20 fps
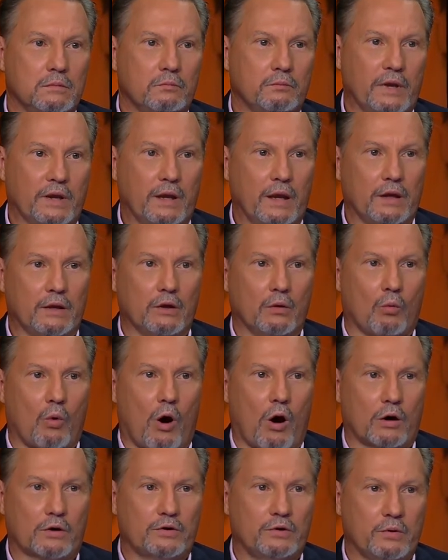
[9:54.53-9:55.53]
began to
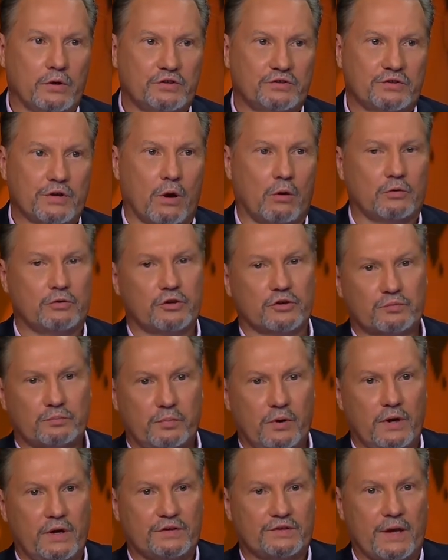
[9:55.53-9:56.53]
walk to his soldiers,
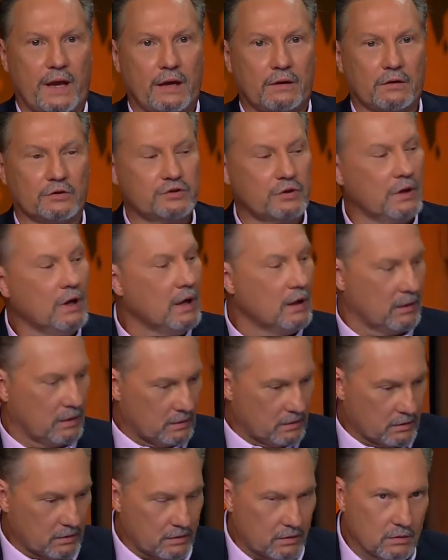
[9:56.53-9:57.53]
put his hand on his shoulder.
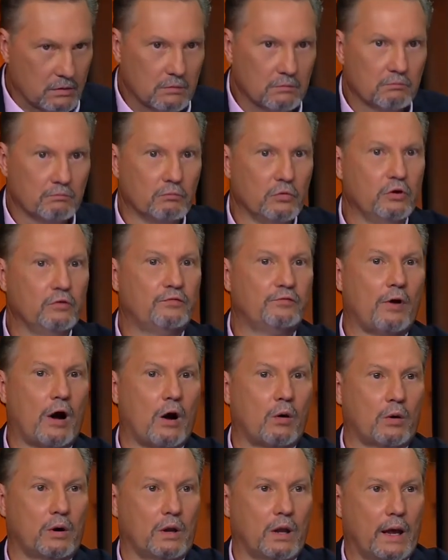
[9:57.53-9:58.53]
Move
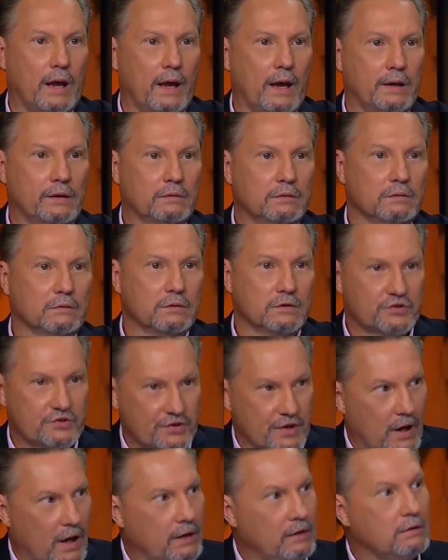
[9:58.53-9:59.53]
forward, lad.
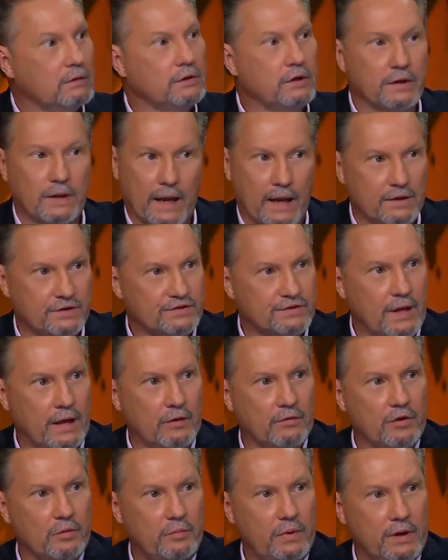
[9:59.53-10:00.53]
Son, you can't stay
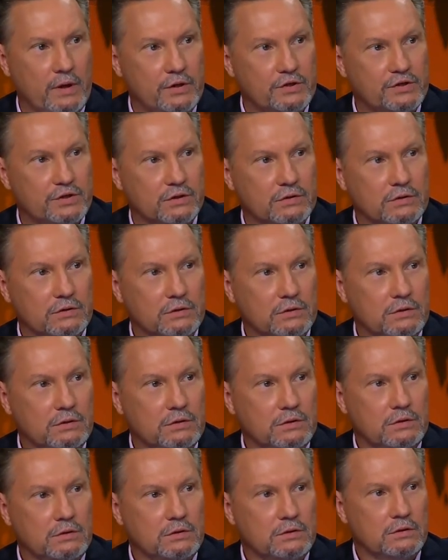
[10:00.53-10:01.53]
on the beach.
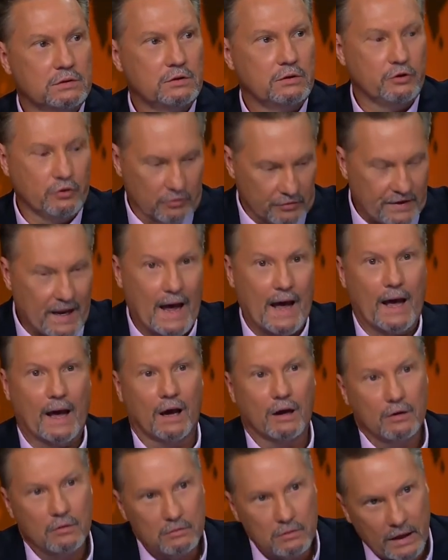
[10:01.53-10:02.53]
You'll
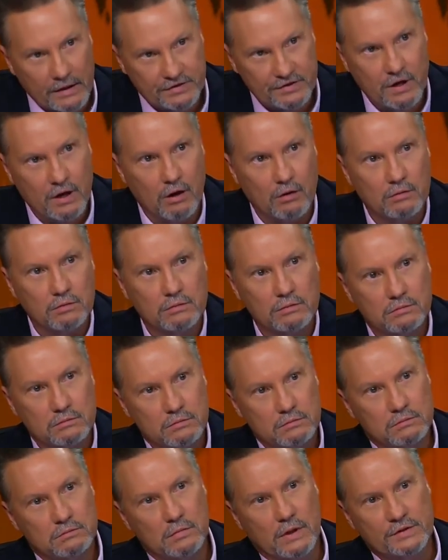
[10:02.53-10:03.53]
die. Let's go.
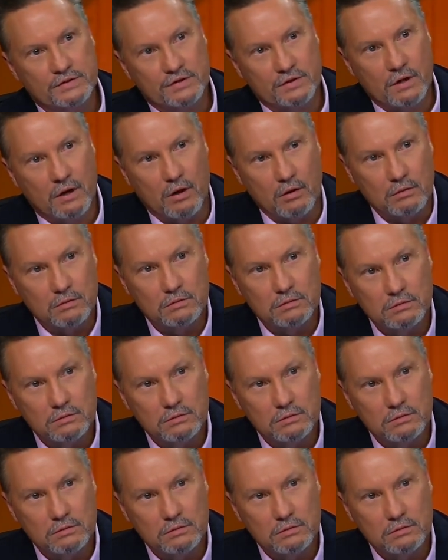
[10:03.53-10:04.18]
Let's go.